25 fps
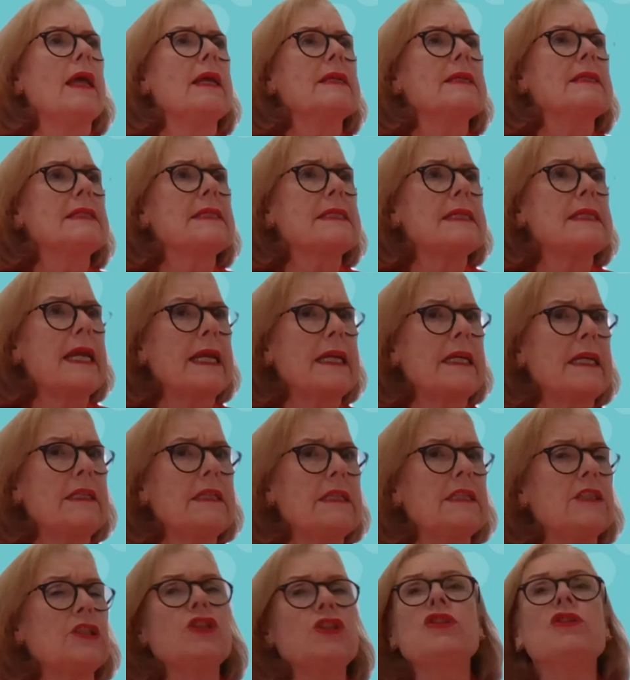
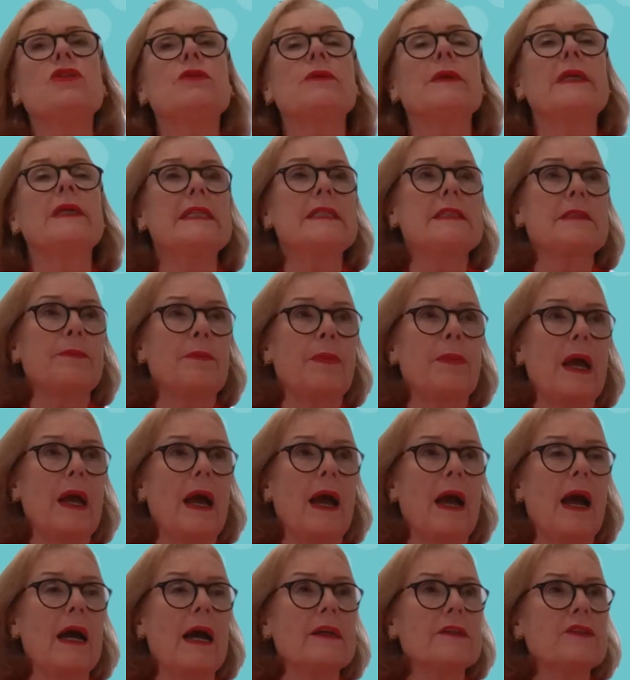Second issue is
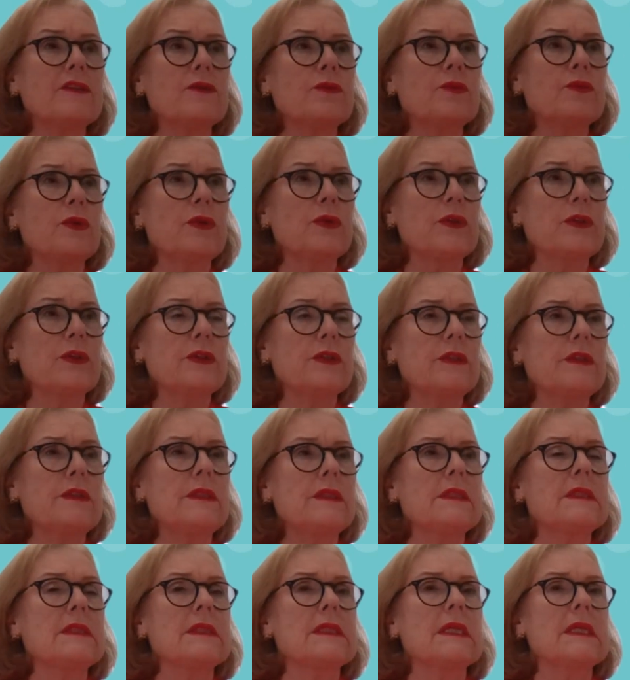
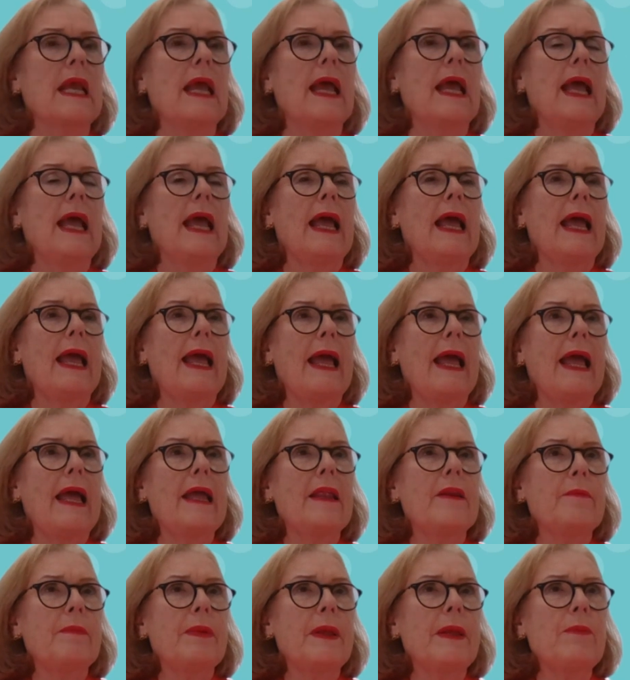passwords.
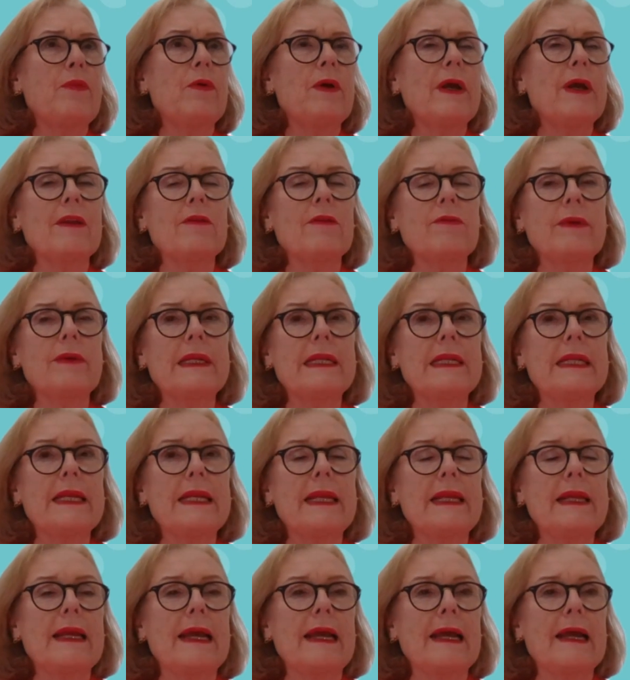And people get
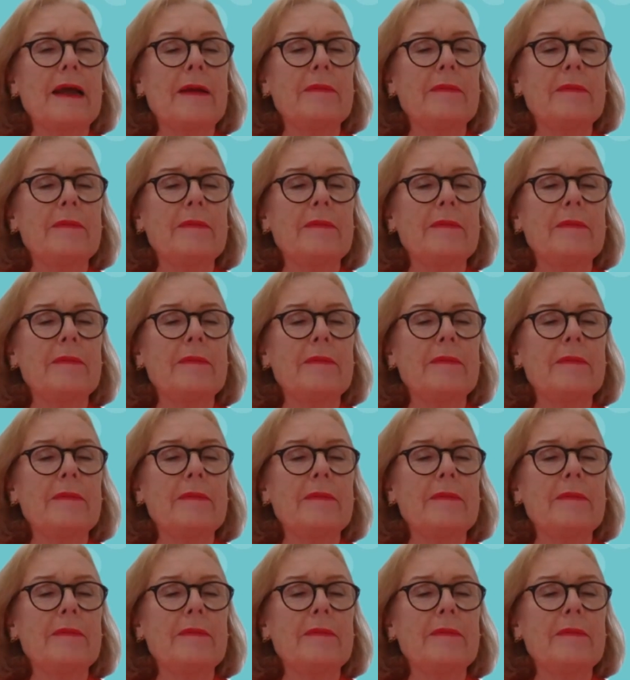really